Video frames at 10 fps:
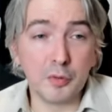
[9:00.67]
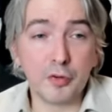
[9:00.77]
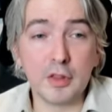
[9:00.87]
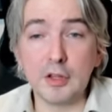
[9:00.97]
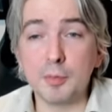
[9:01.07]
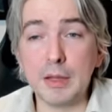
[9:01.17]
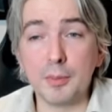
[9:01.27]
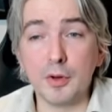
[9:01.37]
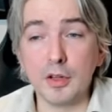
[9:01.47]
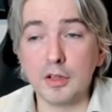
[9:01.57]
for these
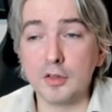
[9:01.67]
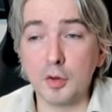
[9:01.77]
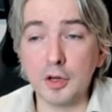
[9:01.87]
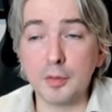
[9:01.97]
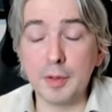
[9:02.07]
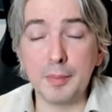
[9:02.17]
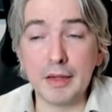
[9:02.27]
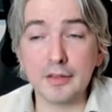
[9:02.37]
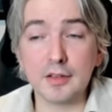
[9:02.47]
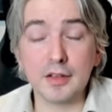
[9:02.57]
people is going to be
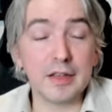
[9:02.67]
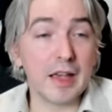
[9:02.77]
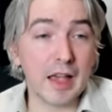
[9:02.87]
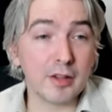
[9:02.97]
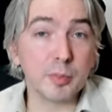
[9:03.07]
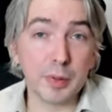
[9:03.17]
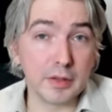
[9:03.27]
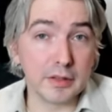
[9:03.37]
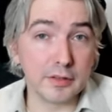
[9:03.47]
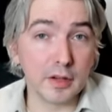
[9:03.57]
basically ex
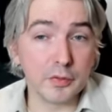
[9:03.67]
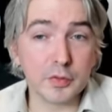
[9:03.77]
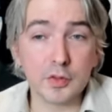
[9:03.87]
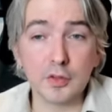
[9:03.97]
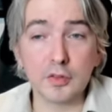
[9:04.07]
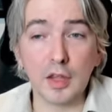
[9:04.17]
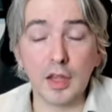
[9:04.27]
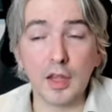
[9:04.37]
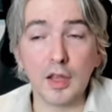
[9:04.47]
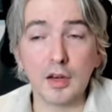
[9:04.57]
police officers
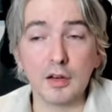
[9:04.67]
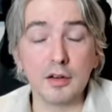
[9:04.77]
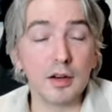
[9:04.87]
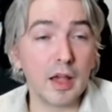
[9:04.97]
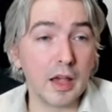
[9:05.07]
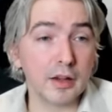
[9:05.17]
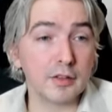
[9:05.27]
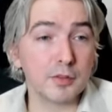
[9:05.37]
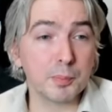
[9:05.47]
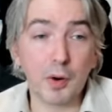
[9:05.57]
and
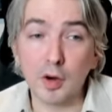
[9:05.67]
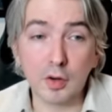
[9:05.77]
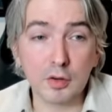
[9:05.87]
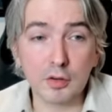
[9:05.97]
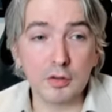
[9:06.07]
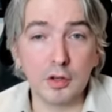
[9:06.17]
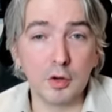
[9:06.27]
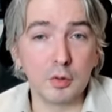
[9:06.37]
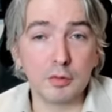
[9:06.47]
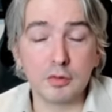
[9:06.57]
ex park, you
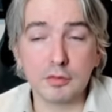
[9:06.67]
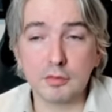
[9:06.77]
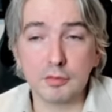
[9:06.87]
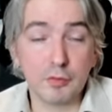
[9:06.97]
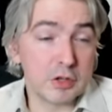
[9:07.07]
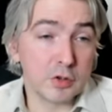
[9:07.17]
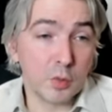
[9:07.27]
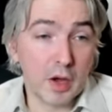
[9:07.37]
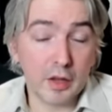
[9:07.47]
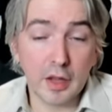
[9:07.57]
know, fish and
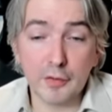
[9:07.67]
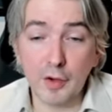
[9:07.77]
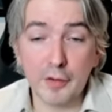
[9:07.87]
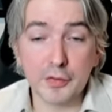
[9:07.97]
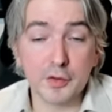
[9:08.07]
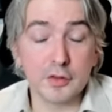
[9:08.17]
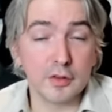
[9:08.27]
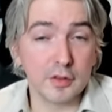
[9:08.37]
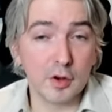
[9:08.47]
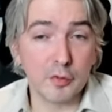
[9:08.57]
wildlife officers
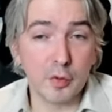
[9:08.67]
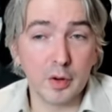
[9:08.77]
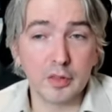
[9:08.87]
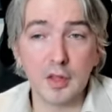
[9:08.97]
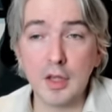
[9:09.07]
and so forth.